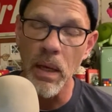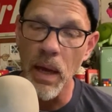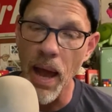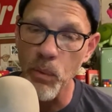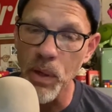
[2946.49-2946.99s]

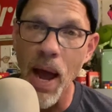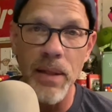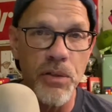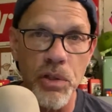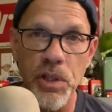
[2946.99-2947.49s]
i would
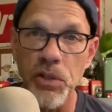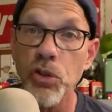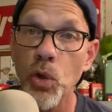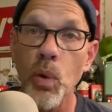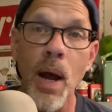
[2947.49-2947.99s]
highly suggest
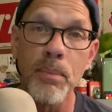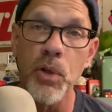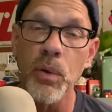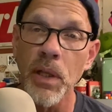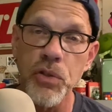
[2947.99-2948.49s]
do what i'm
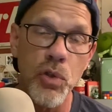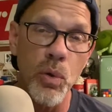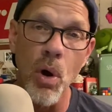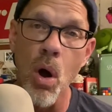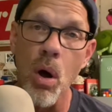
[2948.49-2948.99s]
doing let's do
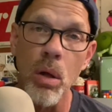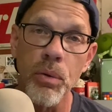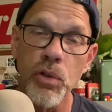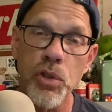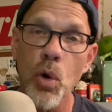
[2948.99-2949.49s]
it all
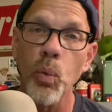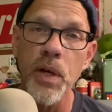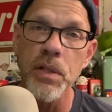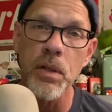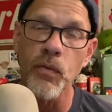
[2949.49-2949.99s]
there's no
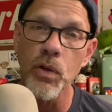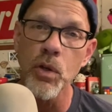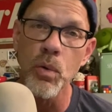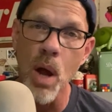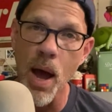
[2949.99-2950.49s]
reason for you
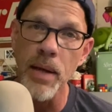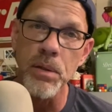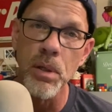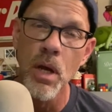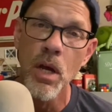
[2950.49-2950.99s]
not